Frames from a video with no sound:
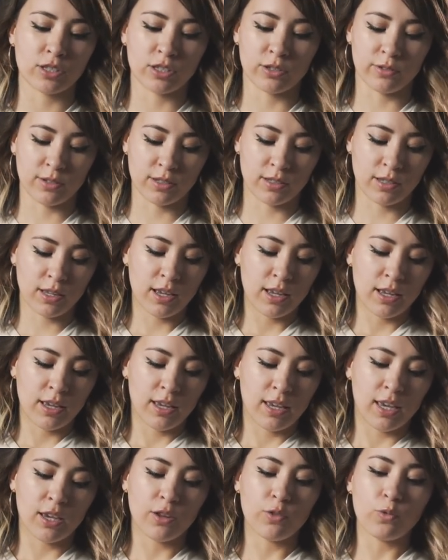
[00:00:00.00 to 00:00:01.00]
So it,
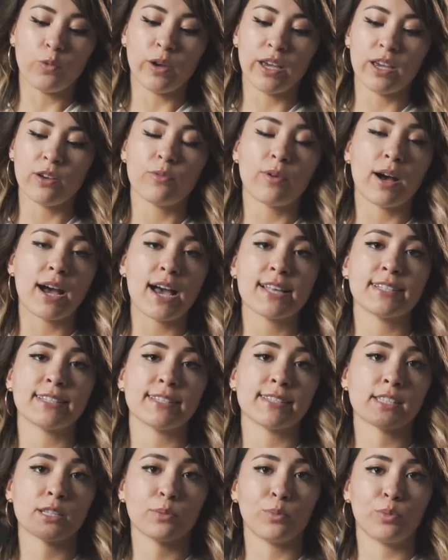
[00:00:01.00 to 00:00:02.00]
in weight wise,
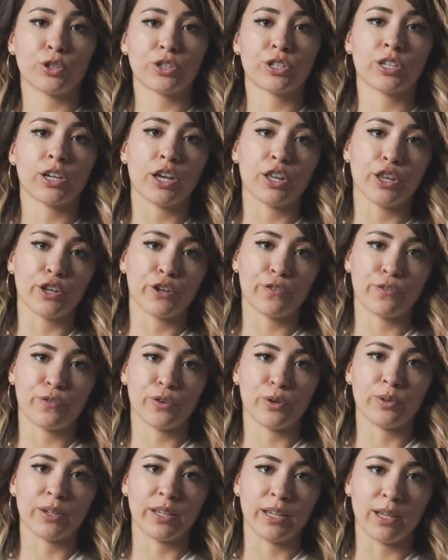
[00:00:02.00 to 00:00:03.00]
it's similar to other
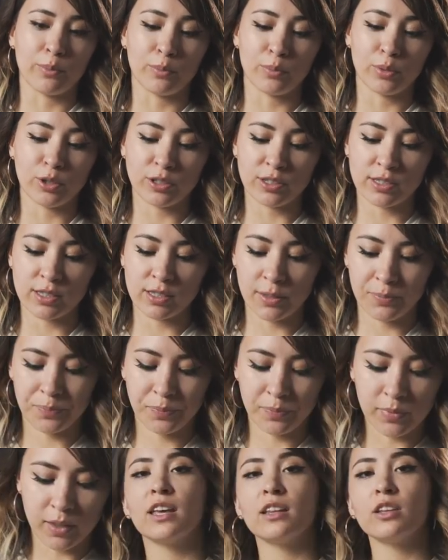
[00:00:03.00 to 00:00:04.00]
phone gimbals.
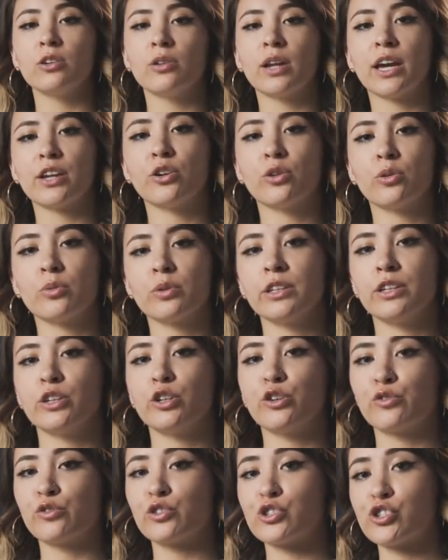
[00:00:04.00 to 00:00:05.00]
Payload, I don't really
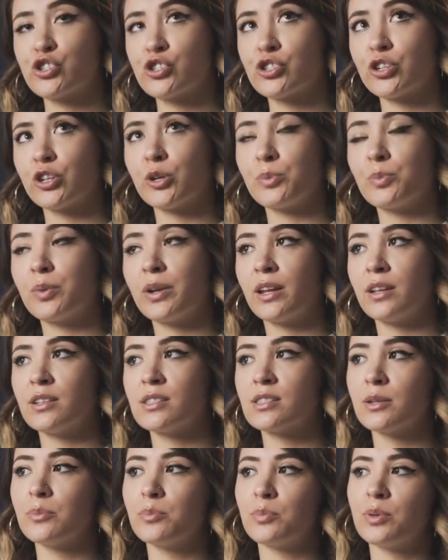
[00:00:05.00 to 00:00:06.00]
know for sure, but
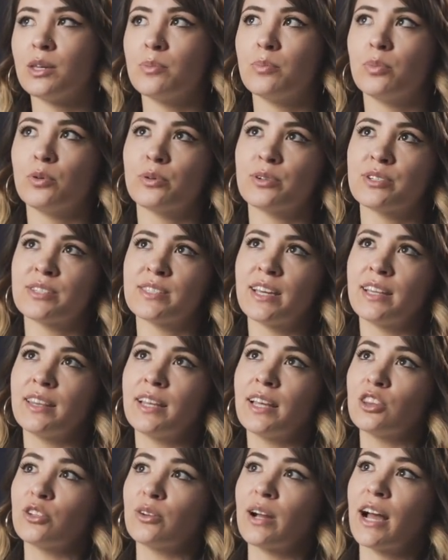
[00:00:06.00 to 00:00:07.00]
some people were saying
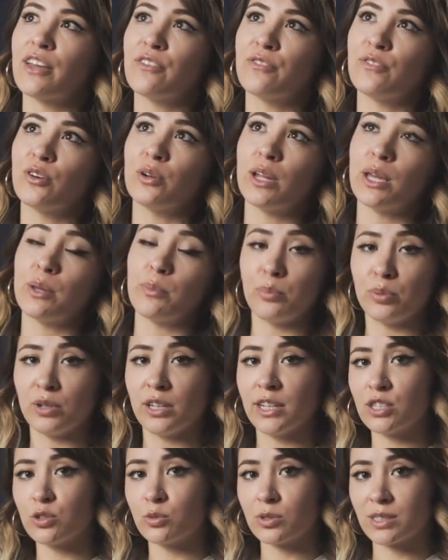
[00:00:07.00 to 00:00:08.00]
that their iPhone 8
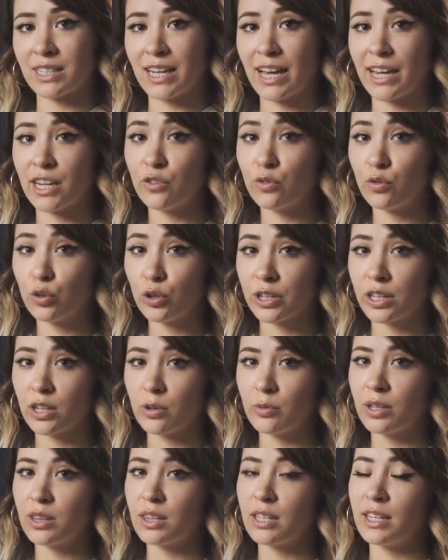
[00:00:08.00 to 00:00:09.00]
Plus was kind of
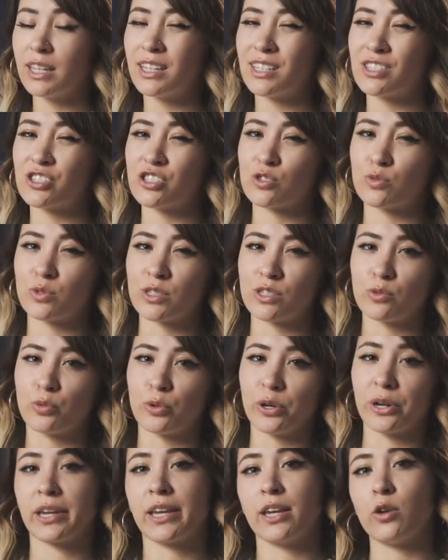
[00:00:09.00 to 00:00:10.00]
working with it. It just wasn't
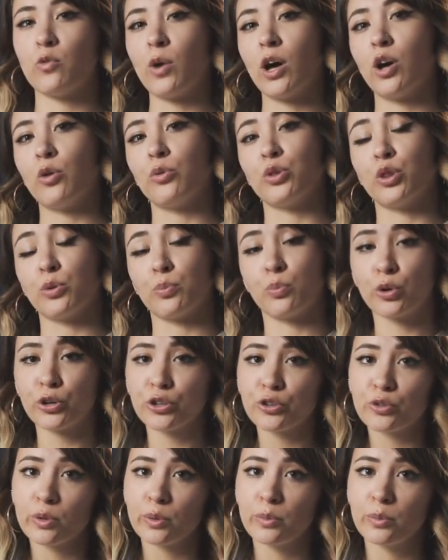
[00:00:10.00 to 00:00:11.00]
working well with the
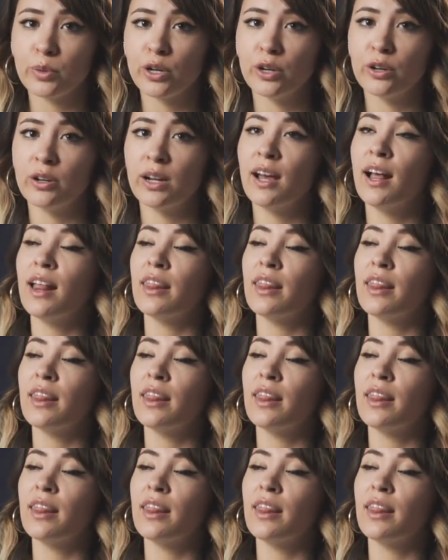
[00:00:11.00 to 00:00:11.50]
portrait mode.